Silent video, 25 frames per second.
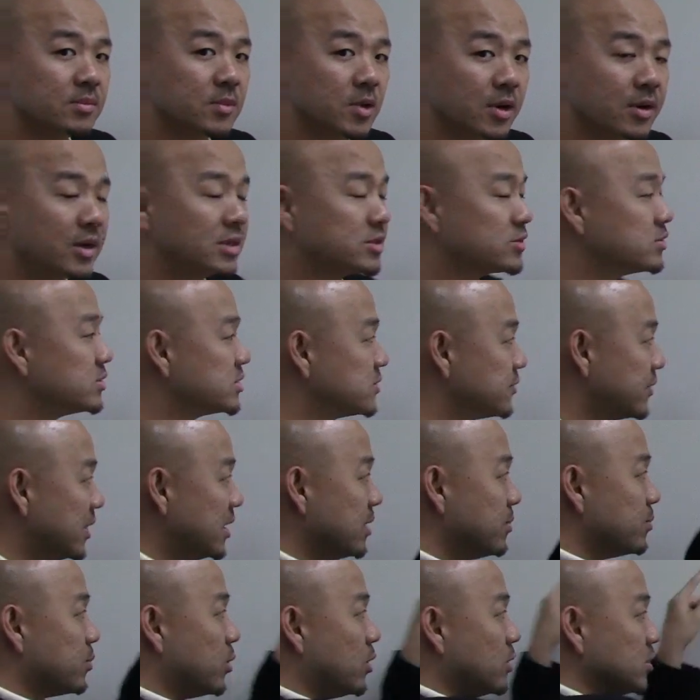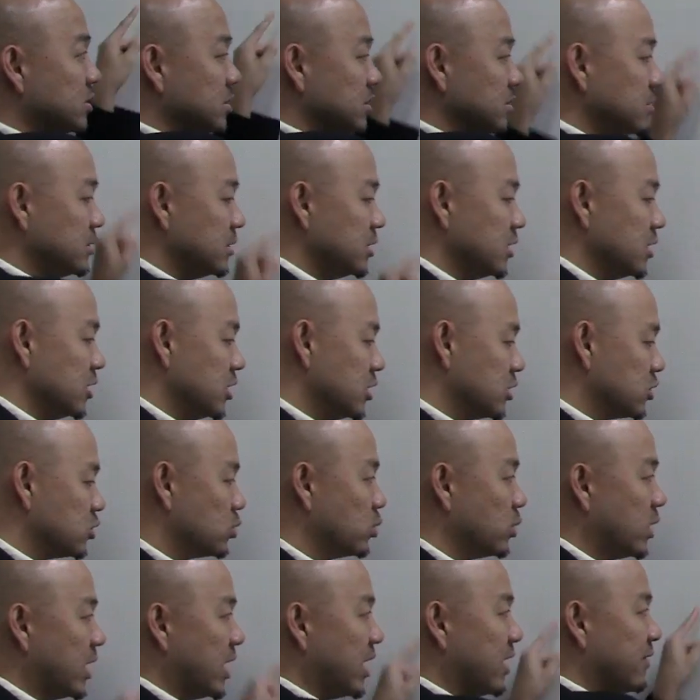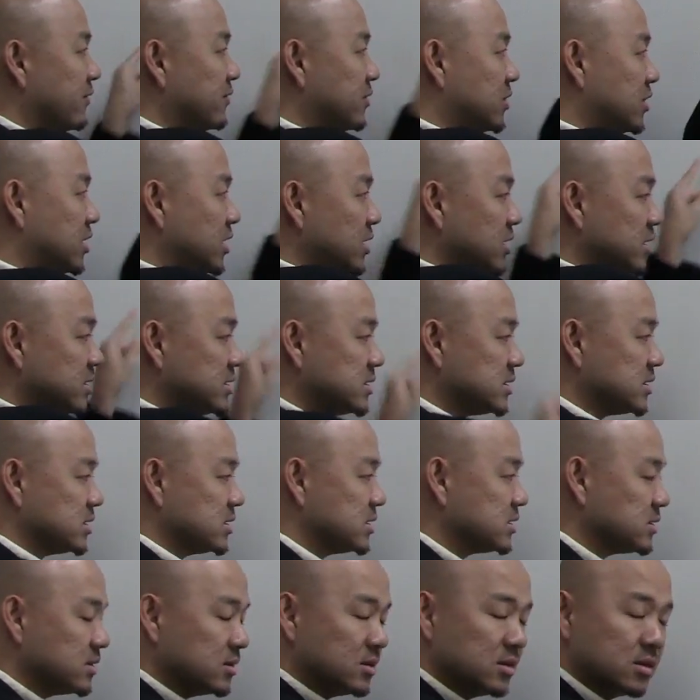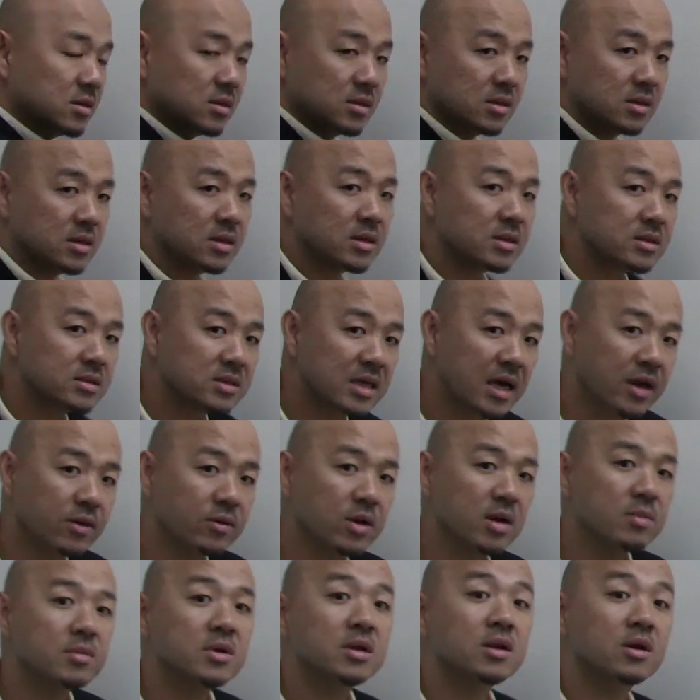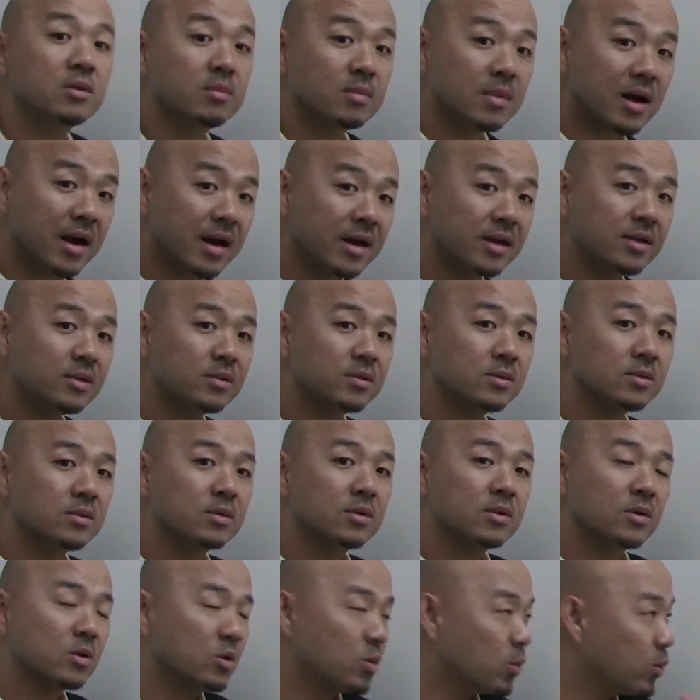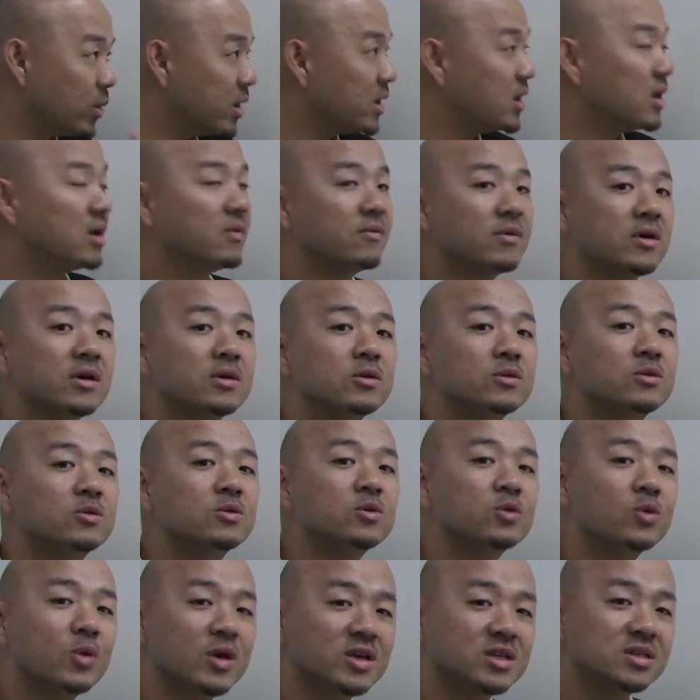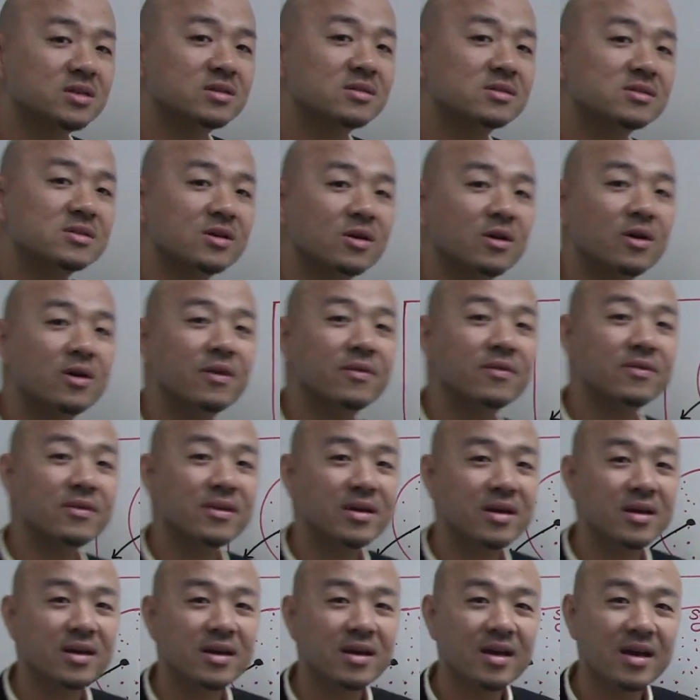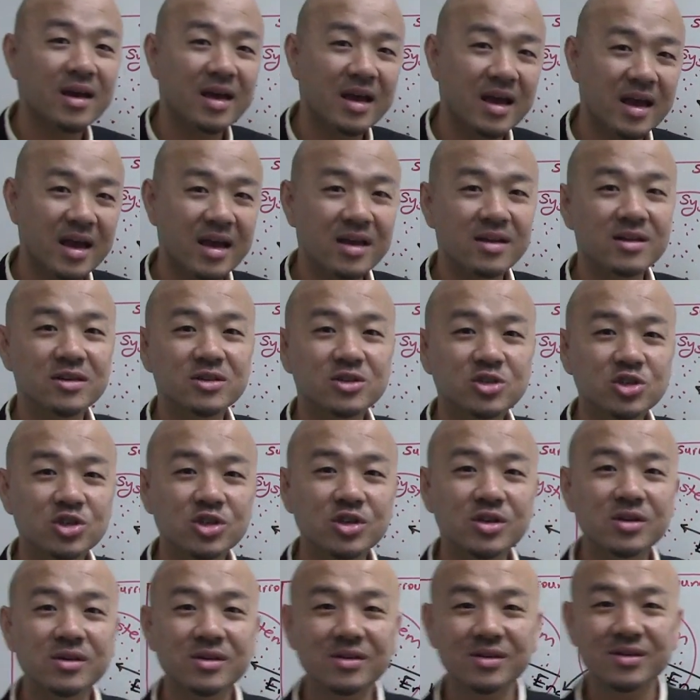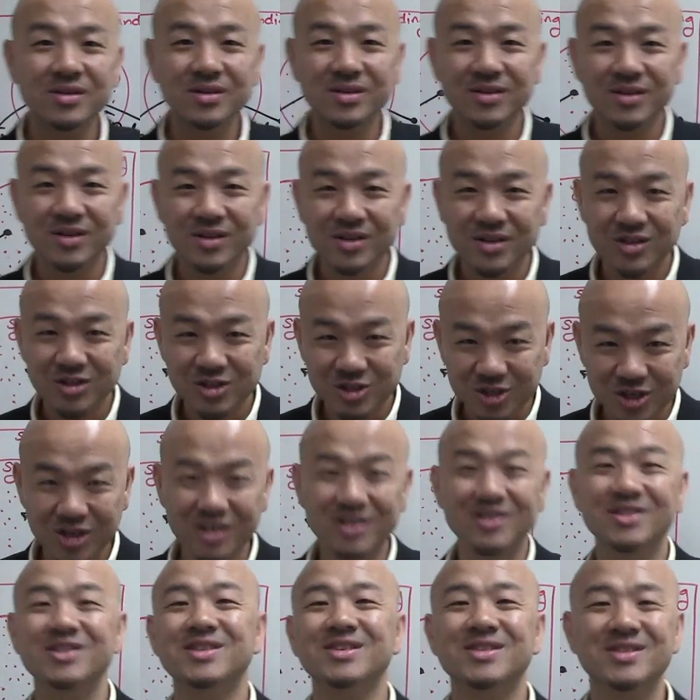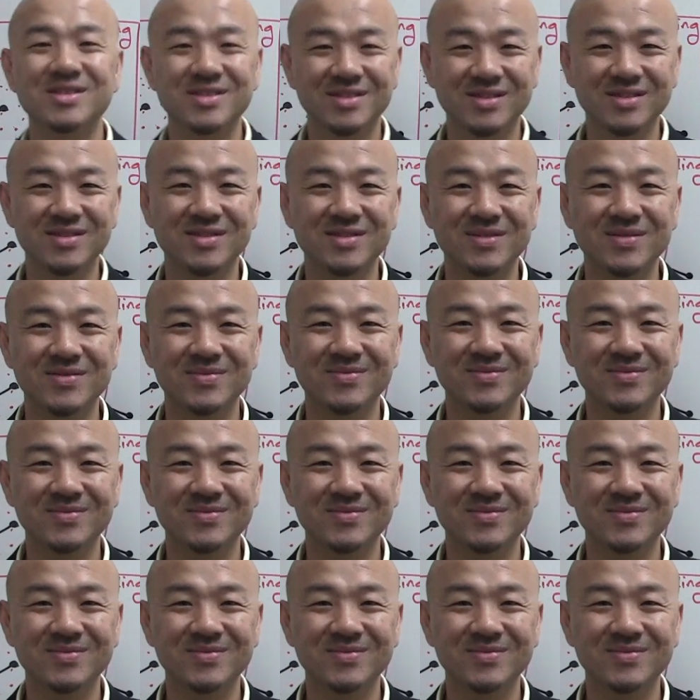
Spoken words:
Alright, so it's very important to have this diagram in your mind whenever you do questions on energy changes.